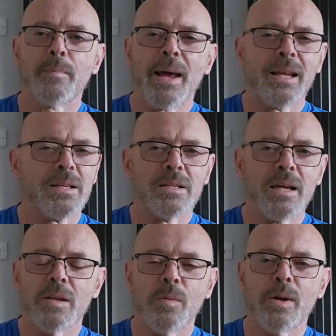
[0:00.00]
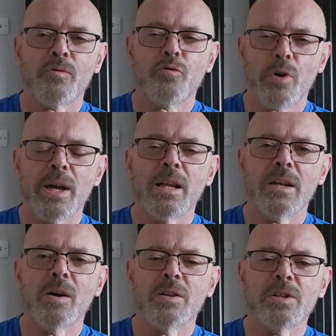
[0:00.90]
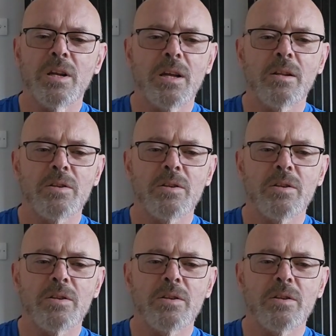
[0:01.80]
the pellets take the wind really nicely in it.